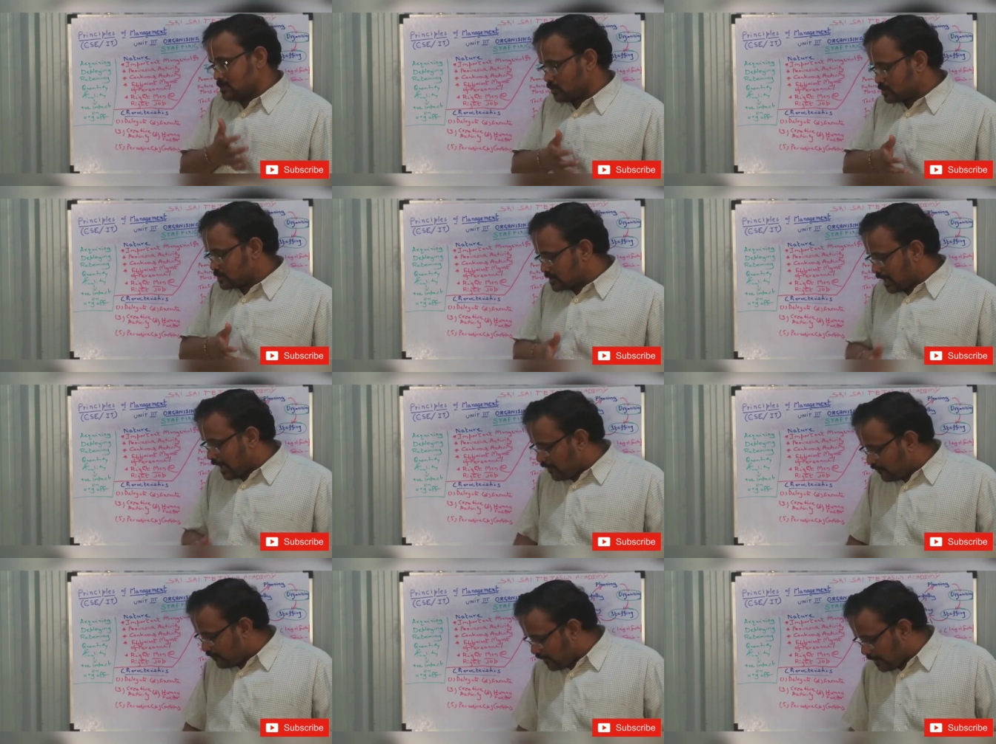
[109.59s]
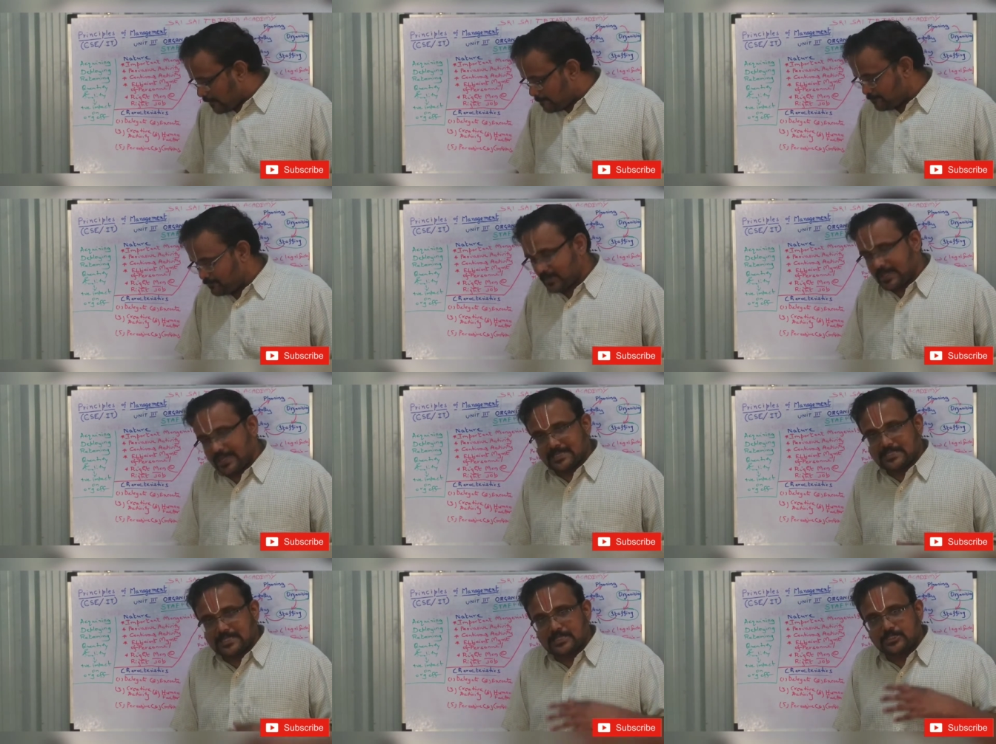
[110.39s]
So staffing
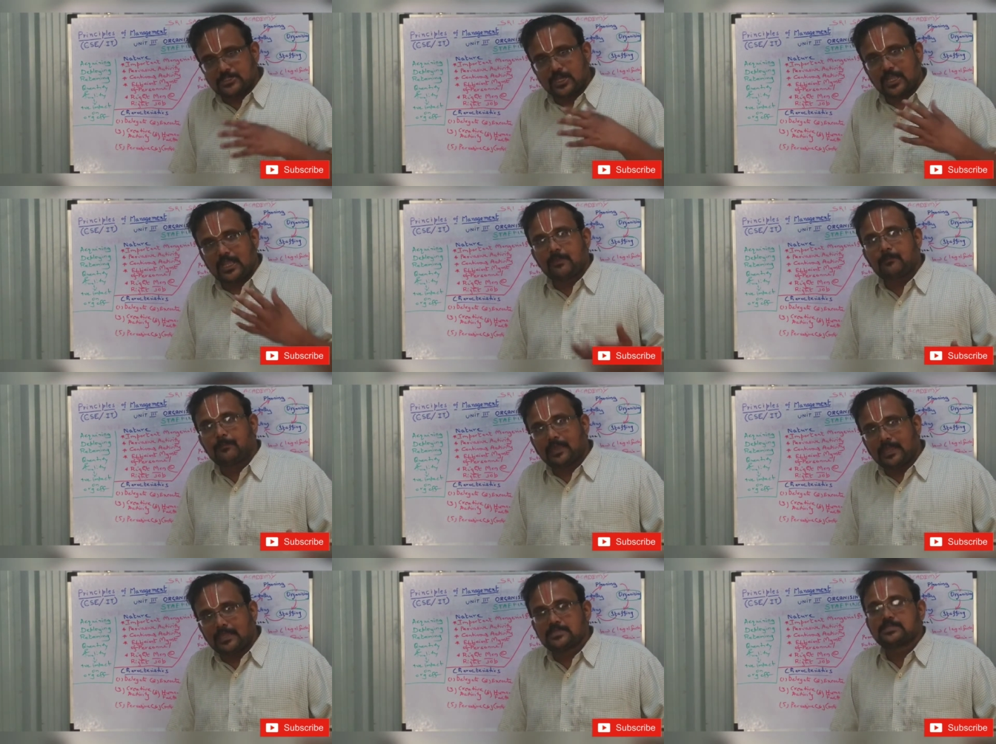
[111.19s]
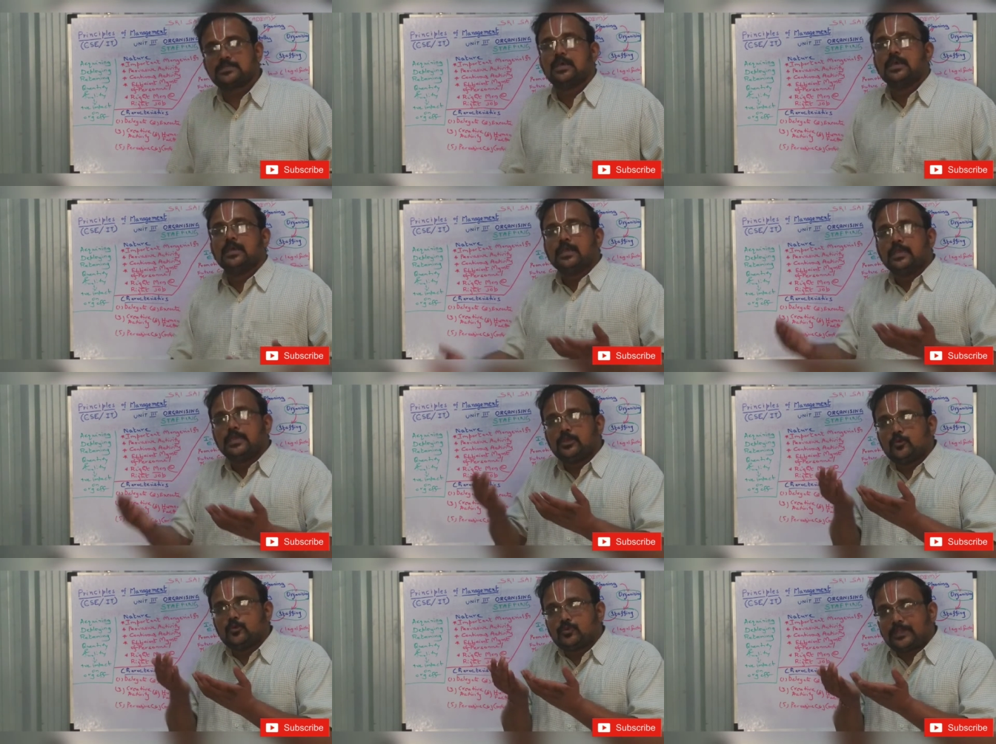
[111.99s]
essentially means
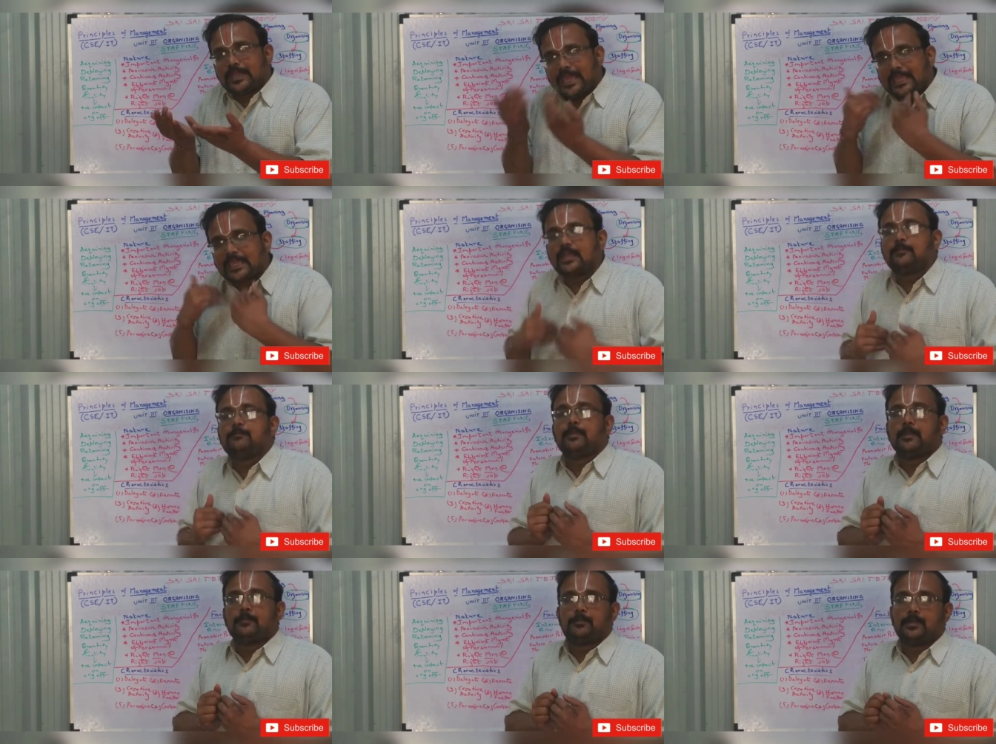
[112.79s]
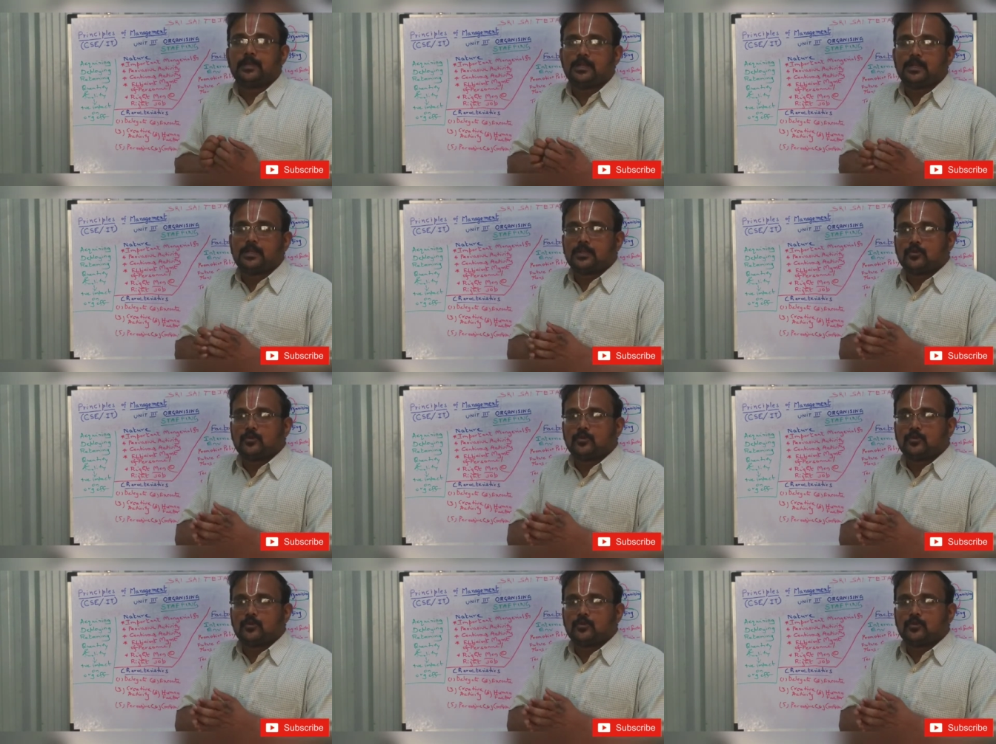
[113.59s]
you take in people,